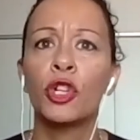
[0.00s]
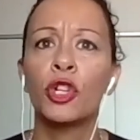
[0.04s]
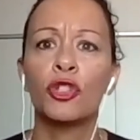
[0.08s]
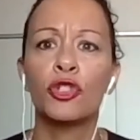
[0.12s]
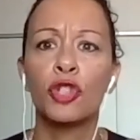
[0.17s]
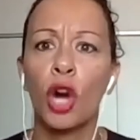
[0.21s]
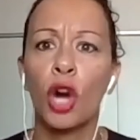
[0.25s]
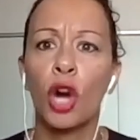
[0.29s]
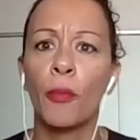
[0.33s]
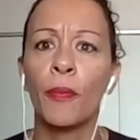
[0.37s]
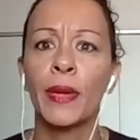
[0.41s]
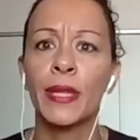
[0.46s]

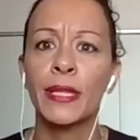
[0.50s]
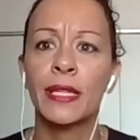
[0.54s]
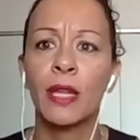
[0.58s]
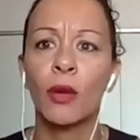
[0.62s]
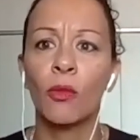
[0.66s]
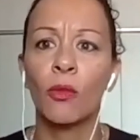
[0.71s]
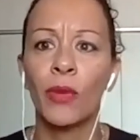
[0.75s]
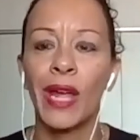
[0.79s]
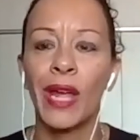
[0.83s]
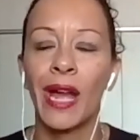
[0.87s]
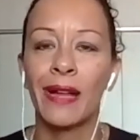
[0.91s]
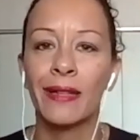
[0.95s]
topics that
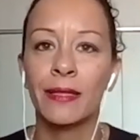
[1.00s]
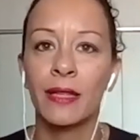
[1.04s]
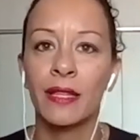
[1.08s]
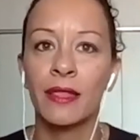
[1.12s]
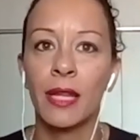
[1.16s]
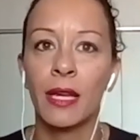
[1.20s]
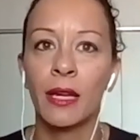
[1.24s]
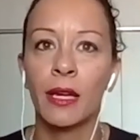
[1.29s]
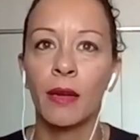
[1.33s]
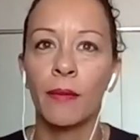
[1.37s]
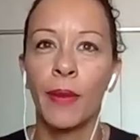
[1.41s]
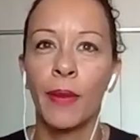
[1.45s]
we had to
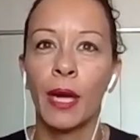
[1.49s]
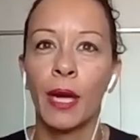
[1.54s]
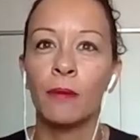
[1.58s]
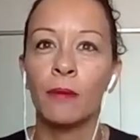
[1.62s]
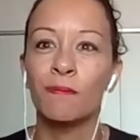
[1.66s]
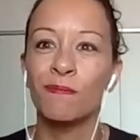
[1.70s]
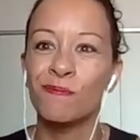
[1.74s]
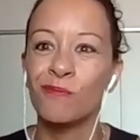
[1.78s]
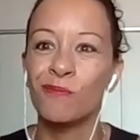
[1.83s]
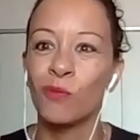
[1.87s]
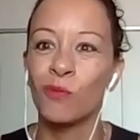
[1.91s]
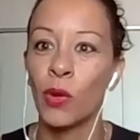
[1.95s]
think about,
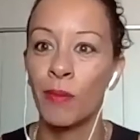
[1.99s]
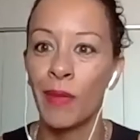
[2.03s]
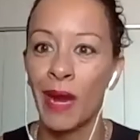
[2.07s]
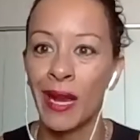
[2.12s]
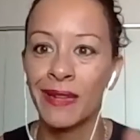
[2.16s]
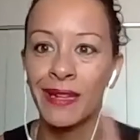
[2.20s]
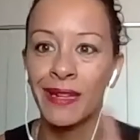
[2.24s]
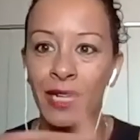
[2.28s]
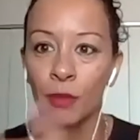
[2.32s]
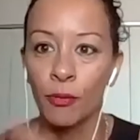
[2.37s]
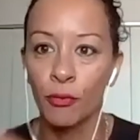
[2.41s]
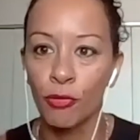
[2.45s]
we may
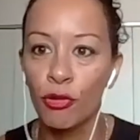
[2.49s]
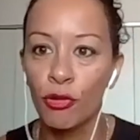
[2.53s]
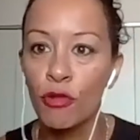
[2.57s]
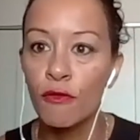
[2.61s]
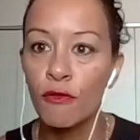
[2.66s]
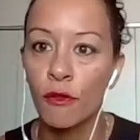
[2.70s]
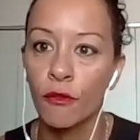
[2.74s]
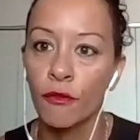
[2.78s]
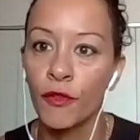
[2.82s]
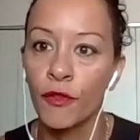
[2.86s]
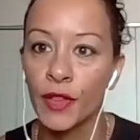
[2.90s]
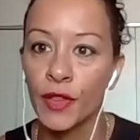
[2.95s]
need
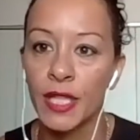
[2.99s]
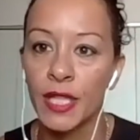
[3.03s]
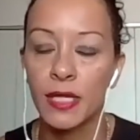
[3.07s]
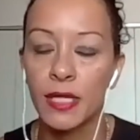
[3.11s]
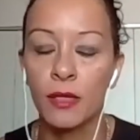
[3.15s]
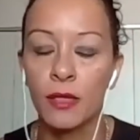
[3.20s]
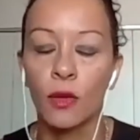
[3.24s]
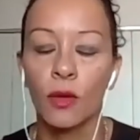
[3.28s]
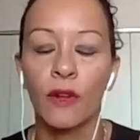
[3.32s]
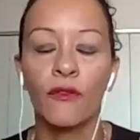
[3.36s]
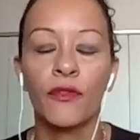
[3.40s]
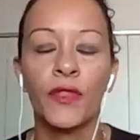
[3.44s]
approval for this
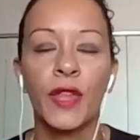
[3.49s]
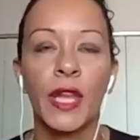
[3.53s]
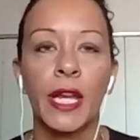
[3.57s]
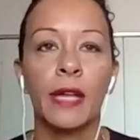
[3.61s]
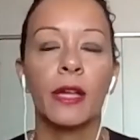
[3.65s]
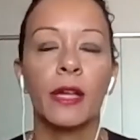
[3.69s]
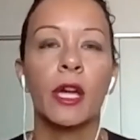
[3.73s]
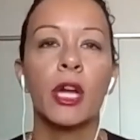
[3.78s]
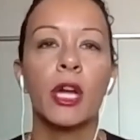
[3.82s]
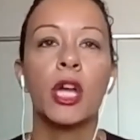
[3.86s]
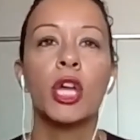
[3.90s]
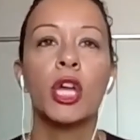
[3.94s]
sort of
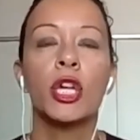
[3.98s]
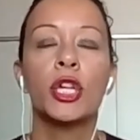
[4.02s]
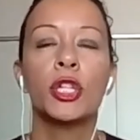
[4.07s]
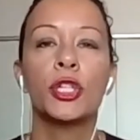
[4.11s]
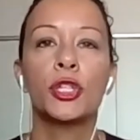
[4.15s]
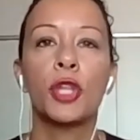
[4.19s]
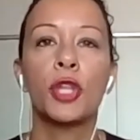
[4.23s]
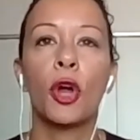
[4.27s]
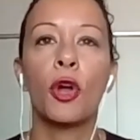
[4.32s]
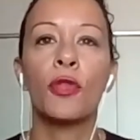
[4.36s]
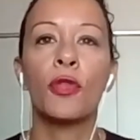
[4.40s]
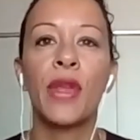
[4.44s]
thing.
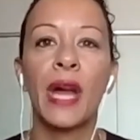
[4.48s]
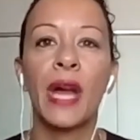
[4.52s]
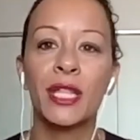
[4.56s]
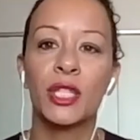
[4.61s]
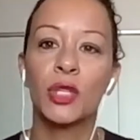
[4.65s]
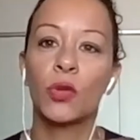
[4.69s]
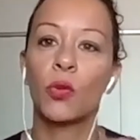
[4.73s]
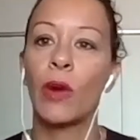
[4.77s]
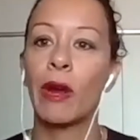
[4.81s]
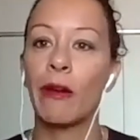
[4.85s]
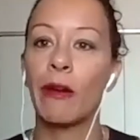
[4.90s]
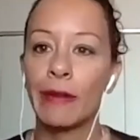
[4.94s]
So that's
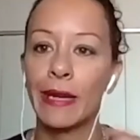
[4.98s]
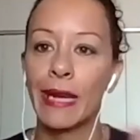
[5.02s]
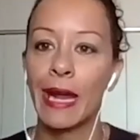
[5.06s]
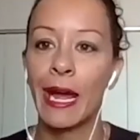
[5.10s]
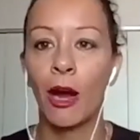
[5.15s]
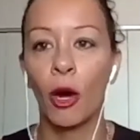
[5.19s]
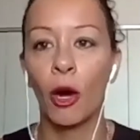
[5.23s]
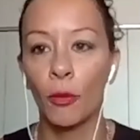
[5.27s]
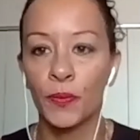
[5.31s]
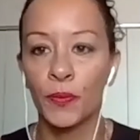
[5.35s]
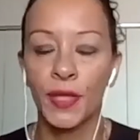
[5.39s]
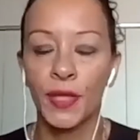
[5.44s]
where it
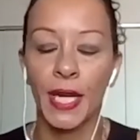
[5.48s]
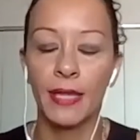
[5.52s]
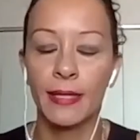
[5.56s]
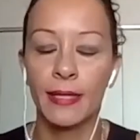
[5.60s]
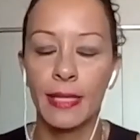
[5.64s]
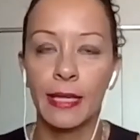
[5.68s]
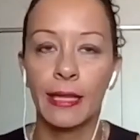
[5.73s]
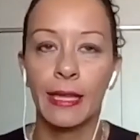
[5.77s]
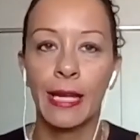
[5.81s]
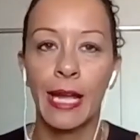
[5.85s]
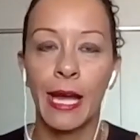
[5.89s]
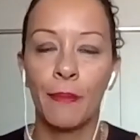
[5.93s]
helped us.
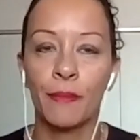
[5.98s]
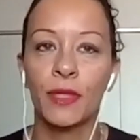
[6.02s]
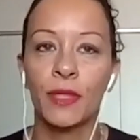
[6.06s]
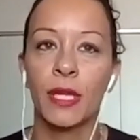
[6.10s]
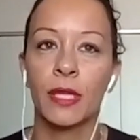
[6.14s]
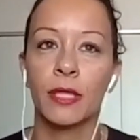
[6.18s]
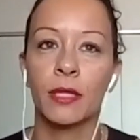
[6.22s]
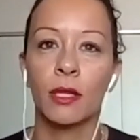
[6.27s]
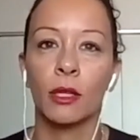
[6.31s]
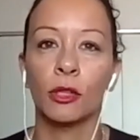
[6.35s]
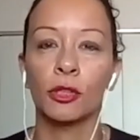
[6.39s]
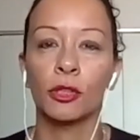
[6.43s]
It kept
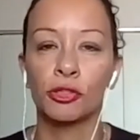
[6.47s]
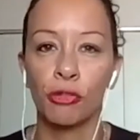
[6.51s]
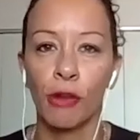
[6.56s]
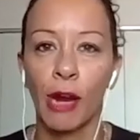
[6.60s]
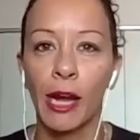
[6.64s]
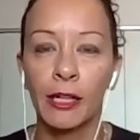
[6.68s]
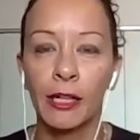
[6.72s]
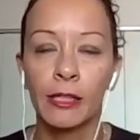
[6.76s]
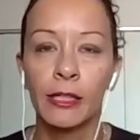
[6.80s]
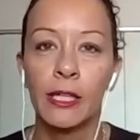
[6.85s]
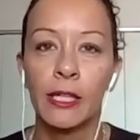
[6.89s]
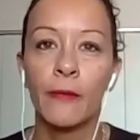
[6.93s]
us on
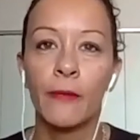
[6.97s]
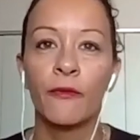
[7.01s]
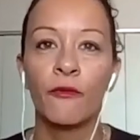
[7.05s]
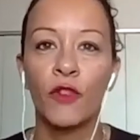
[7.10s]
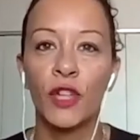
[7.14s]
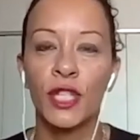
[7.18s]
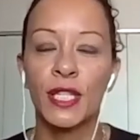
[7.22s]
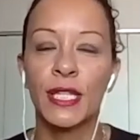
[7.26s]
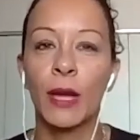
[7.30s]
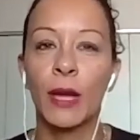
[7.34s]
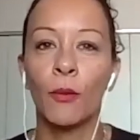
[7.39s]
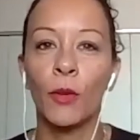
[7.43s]
track. For
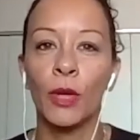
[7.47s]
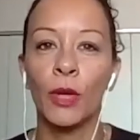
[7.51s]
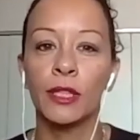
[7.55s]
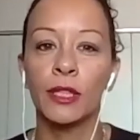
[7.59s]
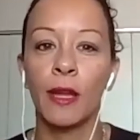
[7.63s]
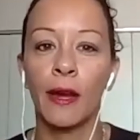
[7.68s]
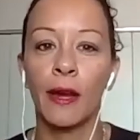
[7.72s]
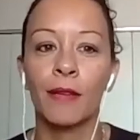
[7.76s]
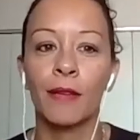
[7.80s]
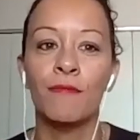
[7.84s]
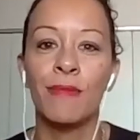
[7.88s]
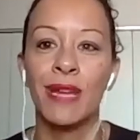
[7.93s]
someone
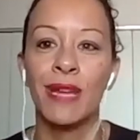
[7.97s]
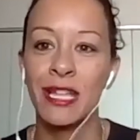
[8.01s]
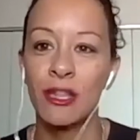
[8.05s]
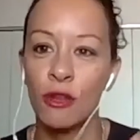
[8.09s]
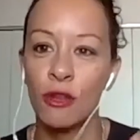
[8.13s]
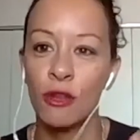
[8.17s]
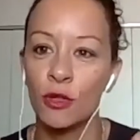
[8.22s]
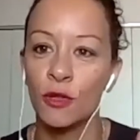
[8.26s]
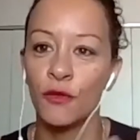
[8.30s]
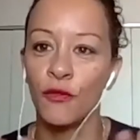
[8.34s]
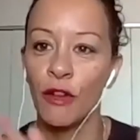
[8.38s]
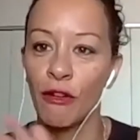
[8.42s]
like me
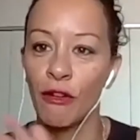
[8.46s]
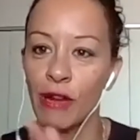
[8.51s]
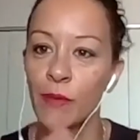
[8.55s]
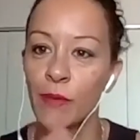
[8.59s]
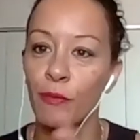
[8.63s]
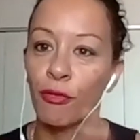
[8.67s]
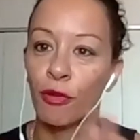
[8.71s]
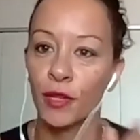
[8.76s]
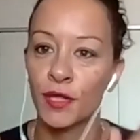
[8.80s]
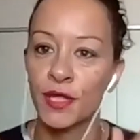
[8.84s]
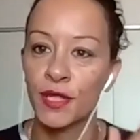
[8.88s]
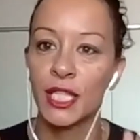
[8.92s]
who's very
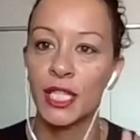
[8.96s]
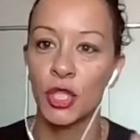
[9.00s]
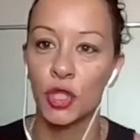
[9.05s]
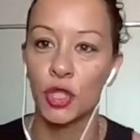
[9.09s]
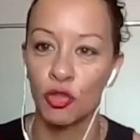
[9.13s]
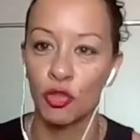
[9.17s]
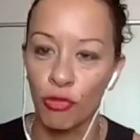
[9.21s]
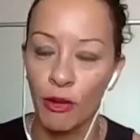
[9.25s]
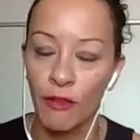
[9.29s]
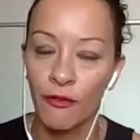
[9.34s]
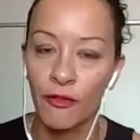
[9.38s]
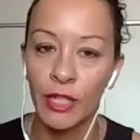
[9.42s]
process
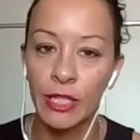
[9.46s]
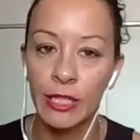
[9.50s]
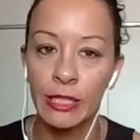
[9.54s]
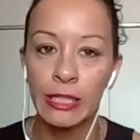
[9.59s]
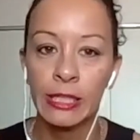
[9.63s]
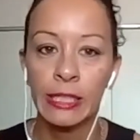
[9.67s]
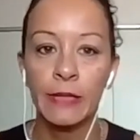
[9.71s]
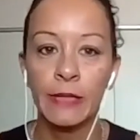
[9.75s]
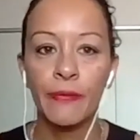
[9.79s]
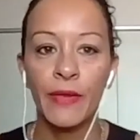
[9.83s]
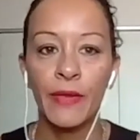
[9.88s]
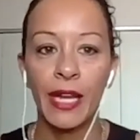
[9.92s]
driven,
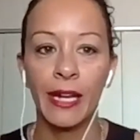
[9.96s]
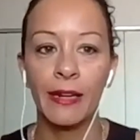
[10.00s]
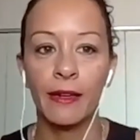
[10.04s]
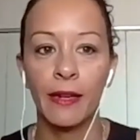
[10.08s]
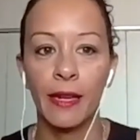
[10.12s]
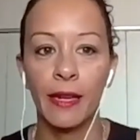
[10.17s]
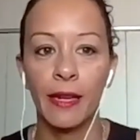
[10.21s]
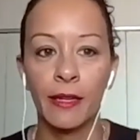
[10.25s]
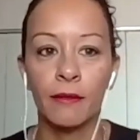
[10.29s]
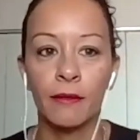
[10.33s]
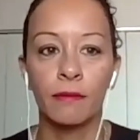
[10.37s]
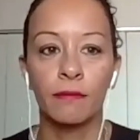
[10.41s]

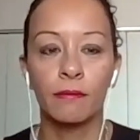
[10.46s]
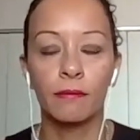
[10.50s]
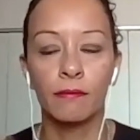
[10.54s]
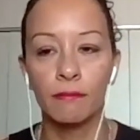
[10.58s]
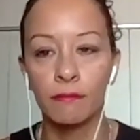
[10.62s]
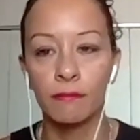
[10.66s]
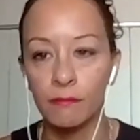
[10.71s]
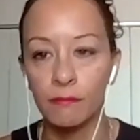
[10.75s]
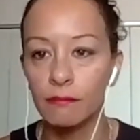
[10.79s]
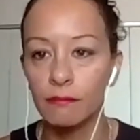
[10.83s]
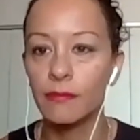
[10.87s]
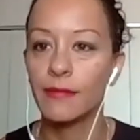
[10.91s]
it
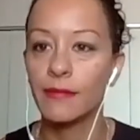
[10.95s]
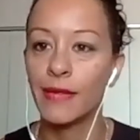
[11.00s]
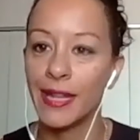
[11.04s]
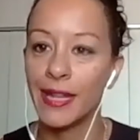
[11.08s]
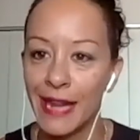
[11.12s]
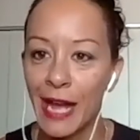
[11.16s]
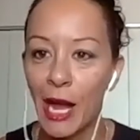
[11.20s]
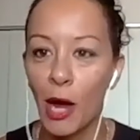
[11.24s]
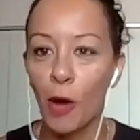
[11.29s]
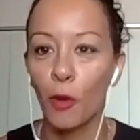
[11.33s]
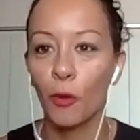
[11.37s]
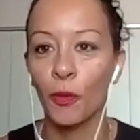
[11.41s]

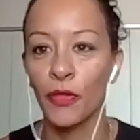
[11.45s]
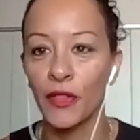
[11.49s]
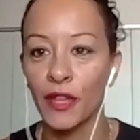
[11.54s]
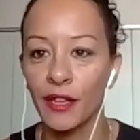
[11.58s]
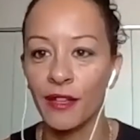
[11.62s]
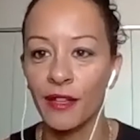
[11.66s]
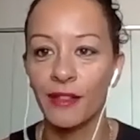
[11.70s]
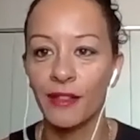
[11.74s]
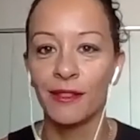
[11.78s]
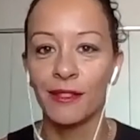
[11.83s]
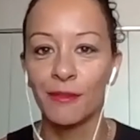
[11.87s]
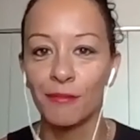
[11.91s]
helped
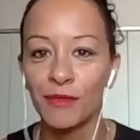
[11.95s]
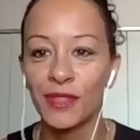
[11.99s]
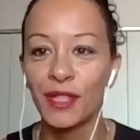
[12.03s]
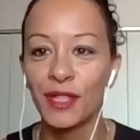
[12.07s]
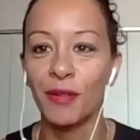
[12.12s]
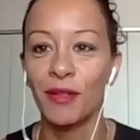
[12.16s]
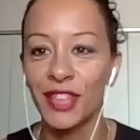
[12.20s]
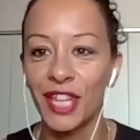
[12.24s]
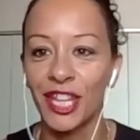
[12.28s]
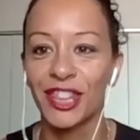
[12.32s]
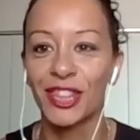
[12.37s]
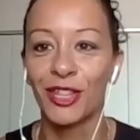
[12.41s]

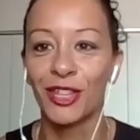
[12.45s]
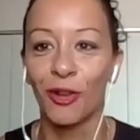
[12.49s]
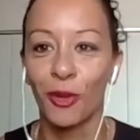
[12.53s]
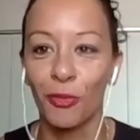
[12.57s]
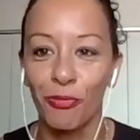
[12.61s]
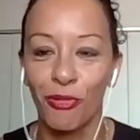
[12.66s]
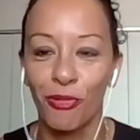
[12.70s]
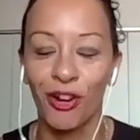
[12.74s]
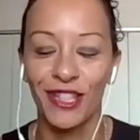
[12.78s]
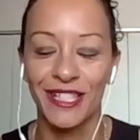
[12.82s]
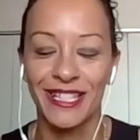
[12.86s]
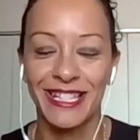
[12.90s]
the thought
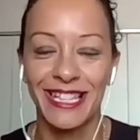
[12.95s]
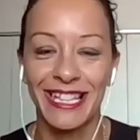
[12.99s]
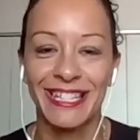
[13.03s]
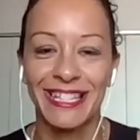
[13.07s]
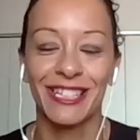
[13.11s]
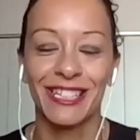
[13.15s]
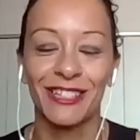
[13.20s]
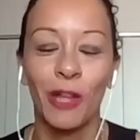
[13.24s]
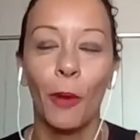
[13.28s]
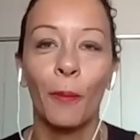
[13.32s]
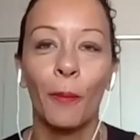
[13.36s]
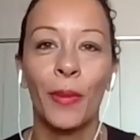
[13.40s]
process a
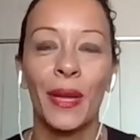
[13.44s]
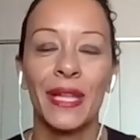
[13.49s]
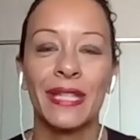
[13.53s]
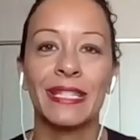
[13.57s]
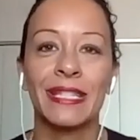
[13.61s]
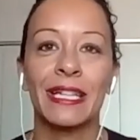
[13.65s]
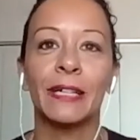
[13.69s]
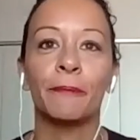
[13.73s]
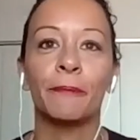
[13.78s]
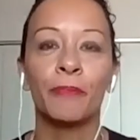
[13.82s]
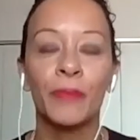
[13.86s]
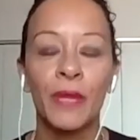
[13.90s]
lot
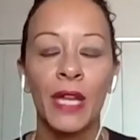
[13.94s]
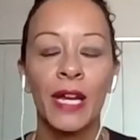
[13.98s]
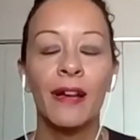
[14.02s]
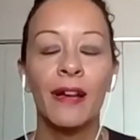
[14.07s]
better.